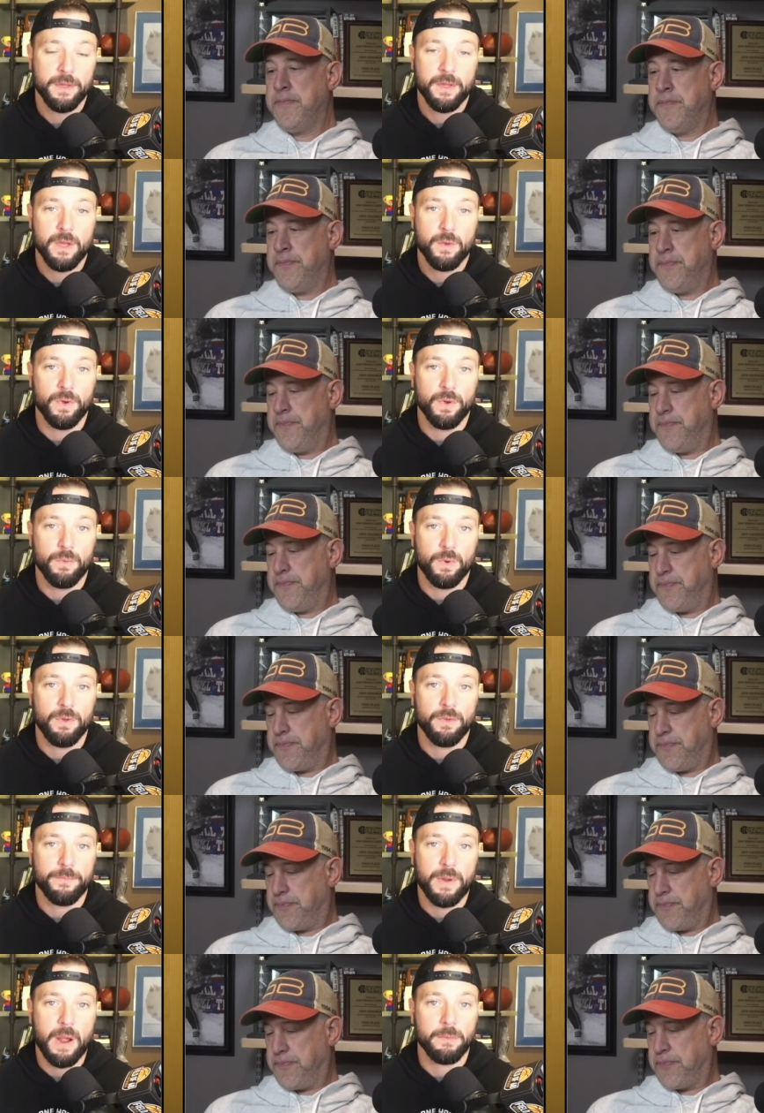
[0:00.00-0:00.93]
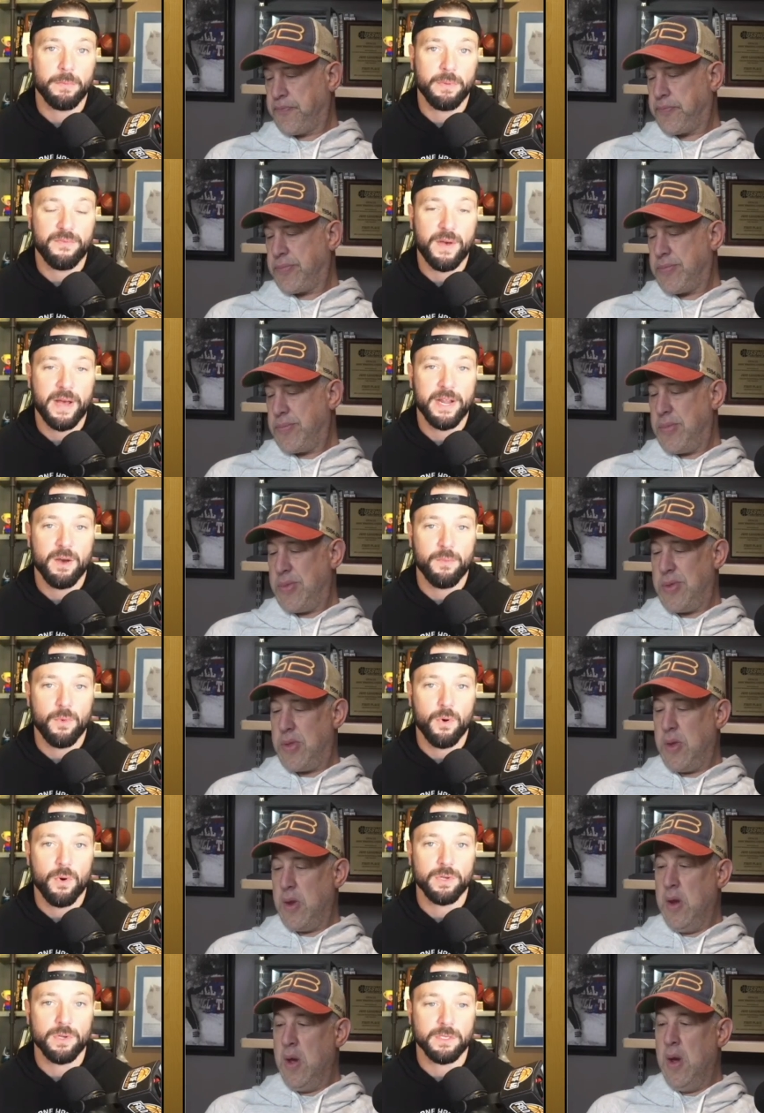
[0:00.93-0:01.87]
Speaker 1: We'll we'll probably find out
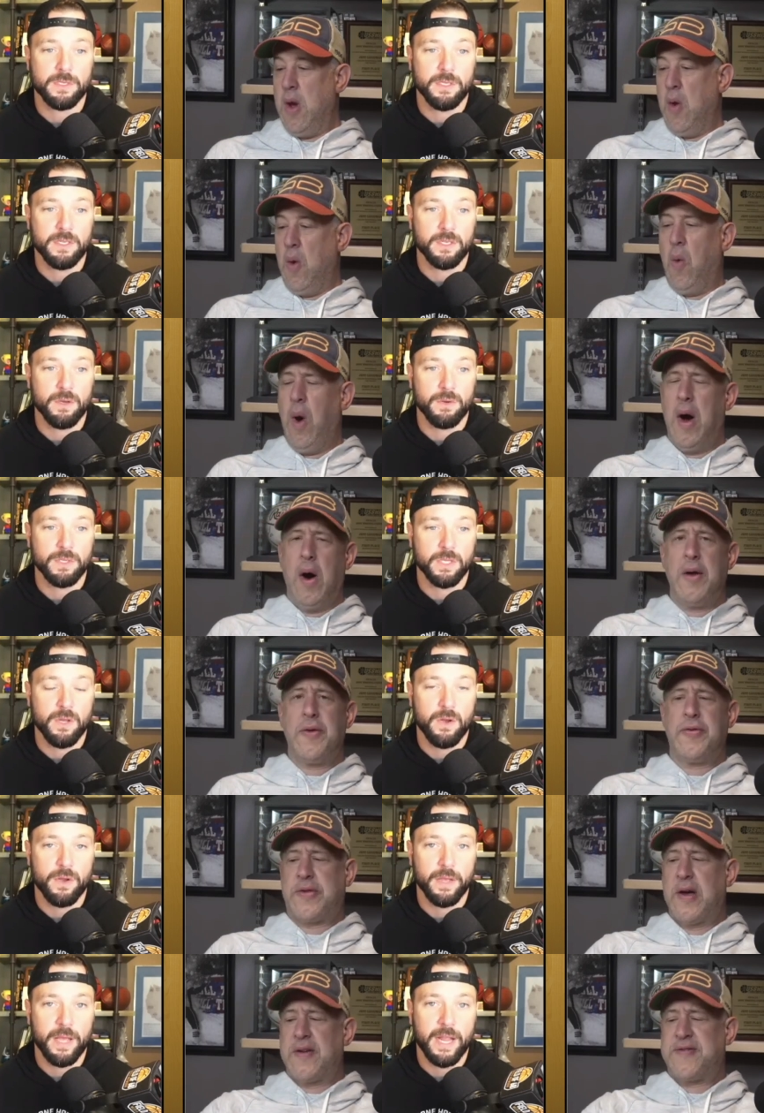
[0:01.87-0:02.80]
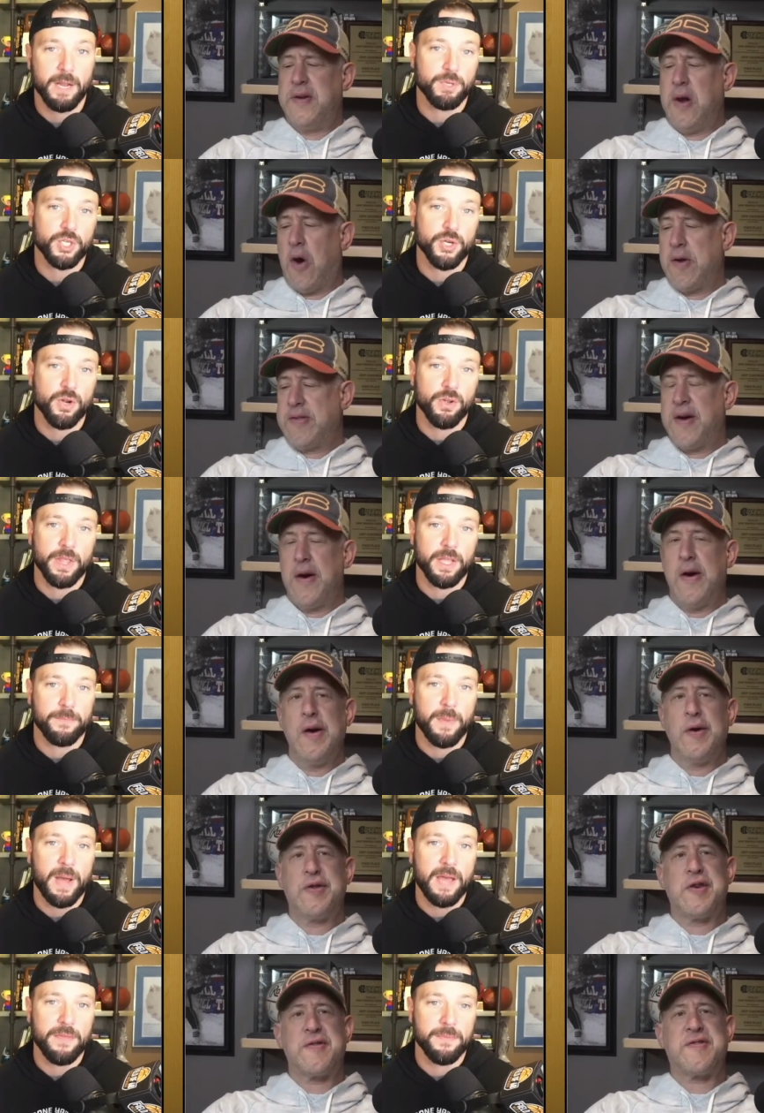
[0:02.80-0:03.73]
more as the season goes well, along. Doesn't and I'm sure
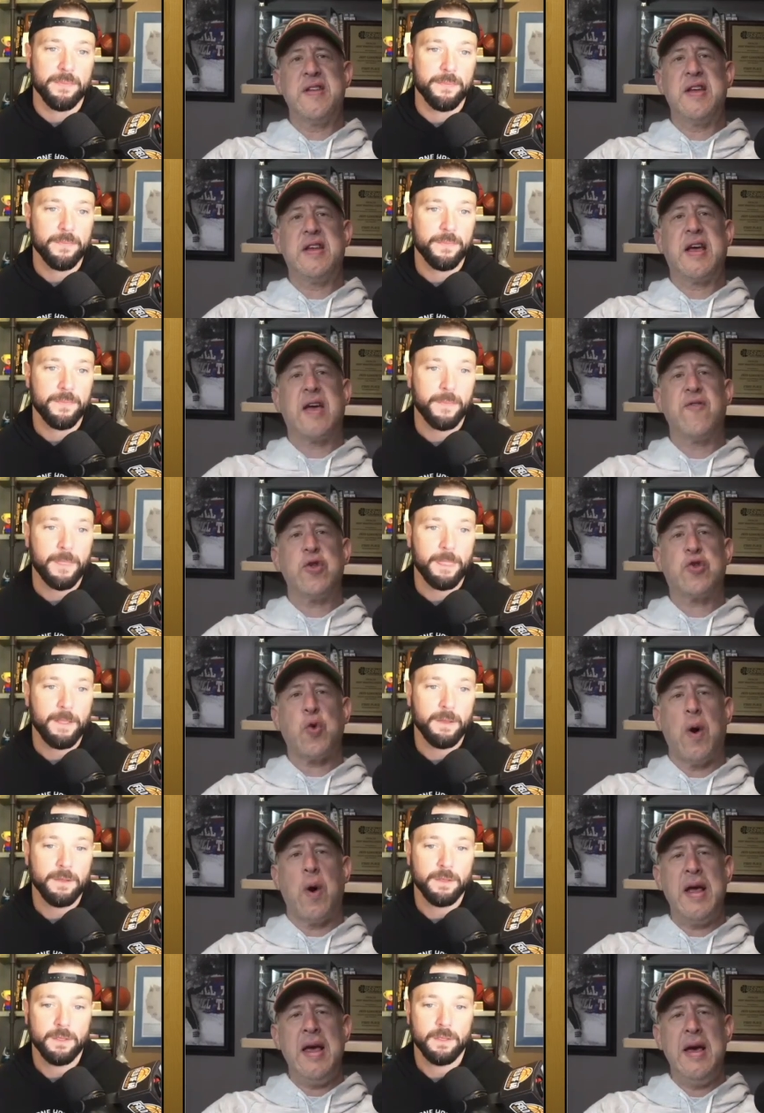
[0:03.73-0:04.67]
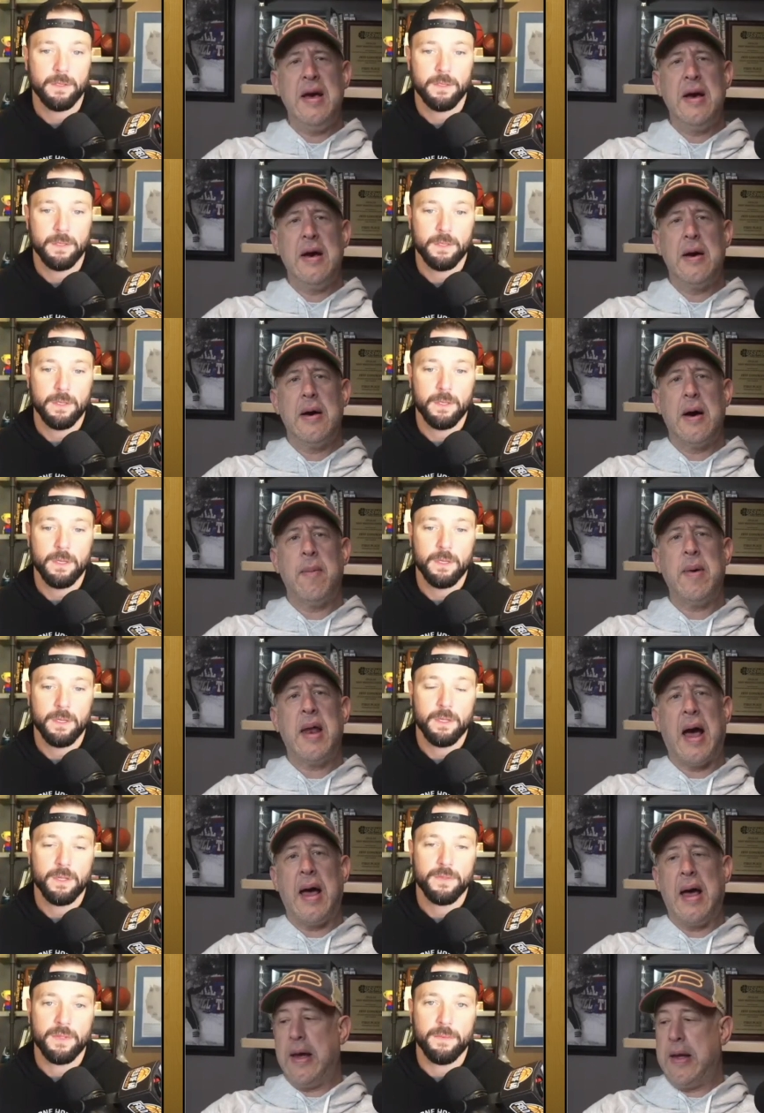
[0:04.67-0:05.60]
Arterio just
Speaker 2: need to give you twenty? I
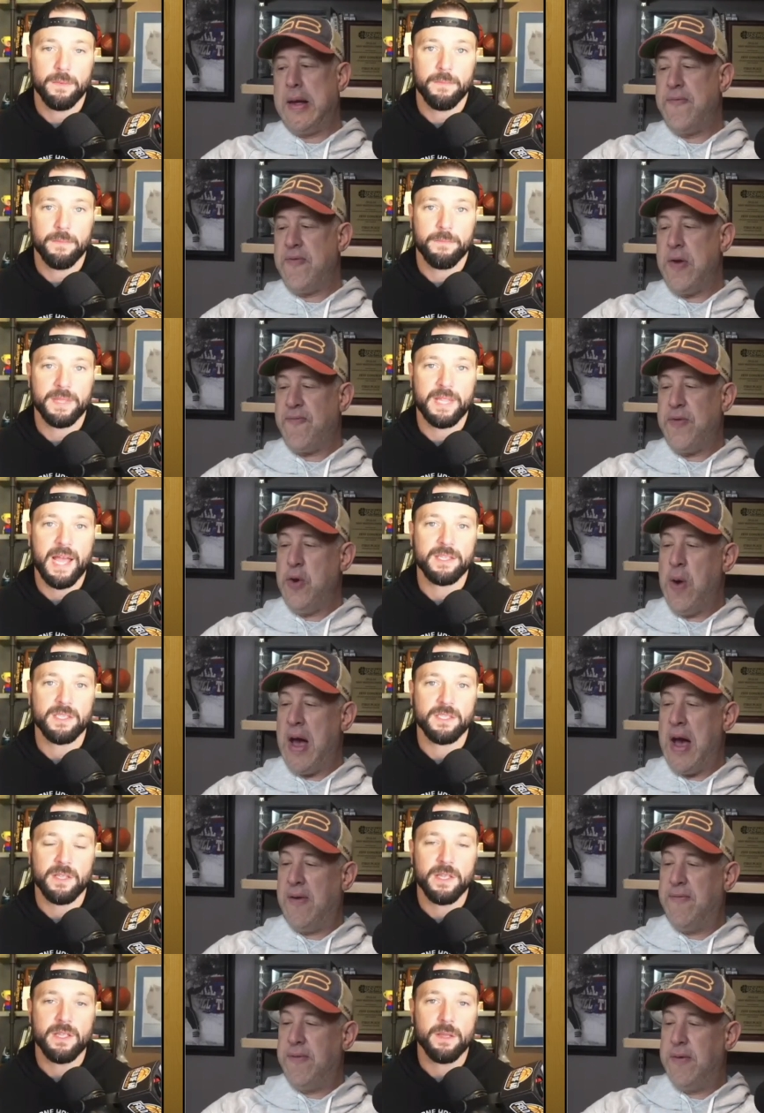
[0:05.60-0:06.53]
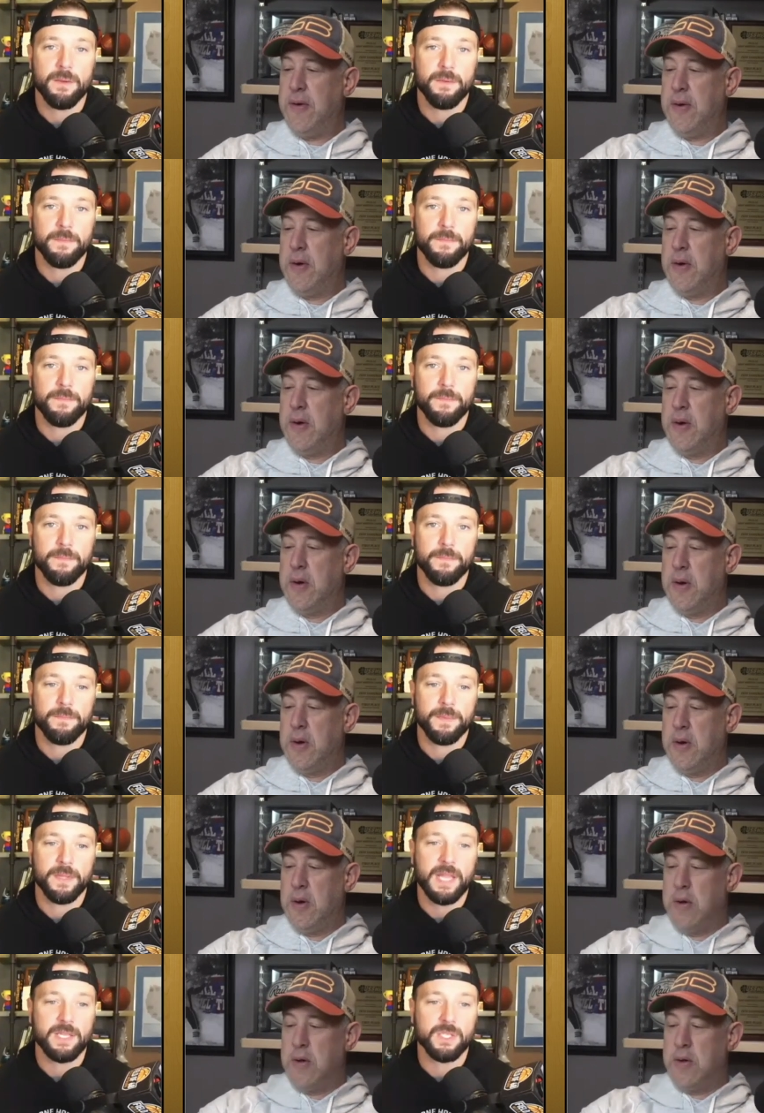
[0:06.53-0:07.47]
mean, if, if you have,
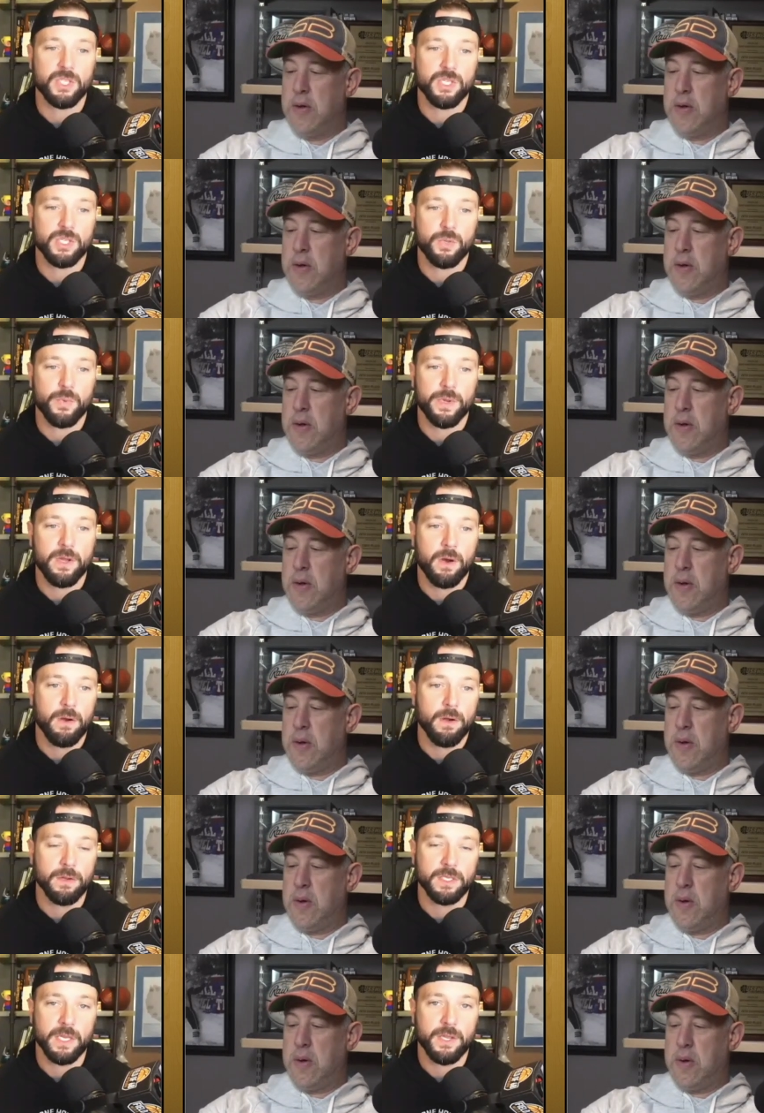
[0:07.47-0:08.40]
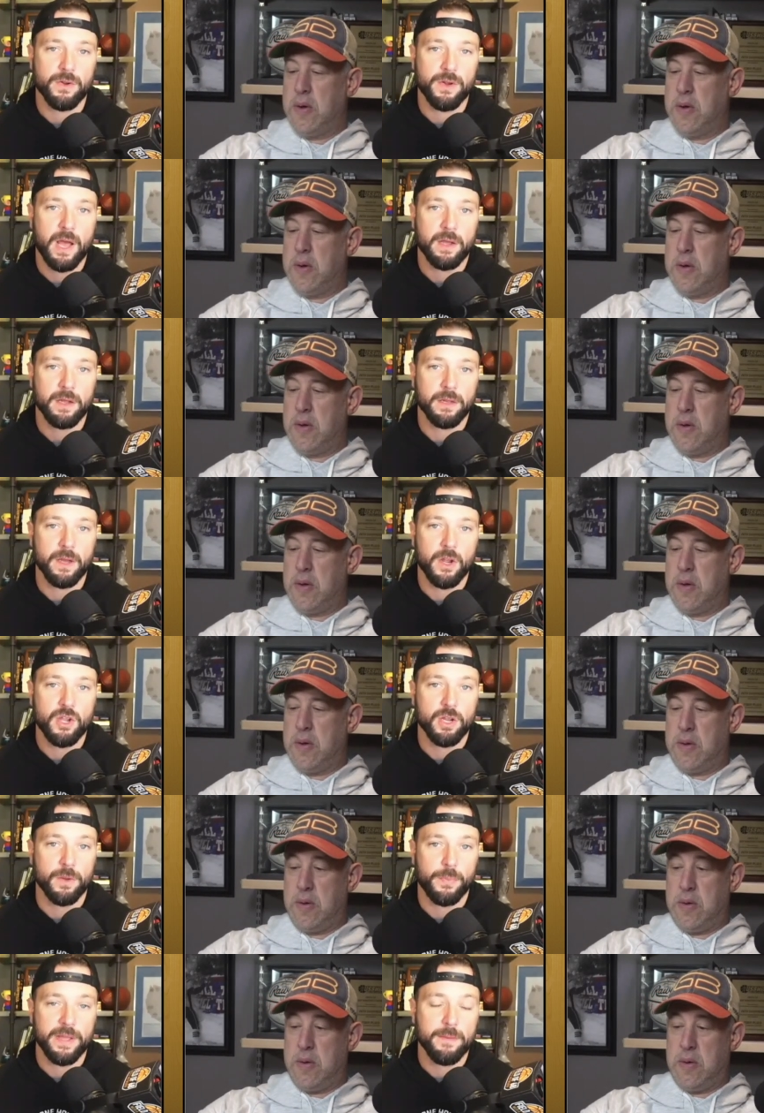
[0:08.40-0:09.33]
Speaker 1: but that's just three guards. Like you're not gonna. Are you
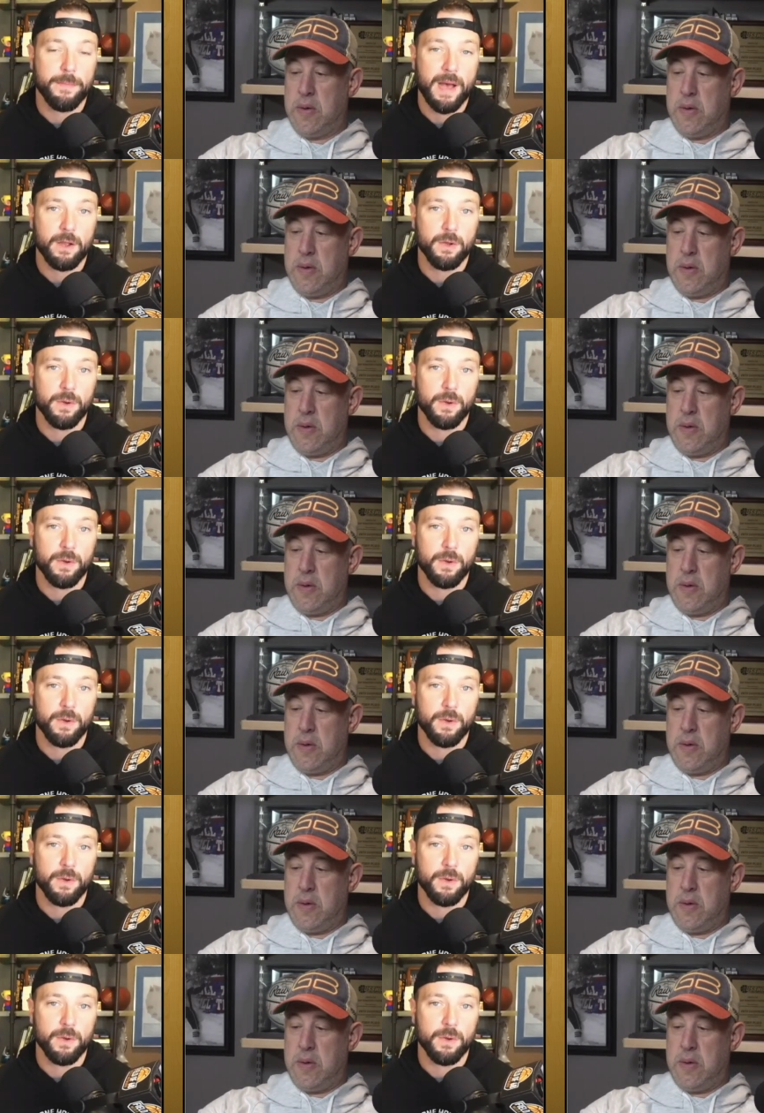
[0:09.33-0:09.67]
gonna play Mgbako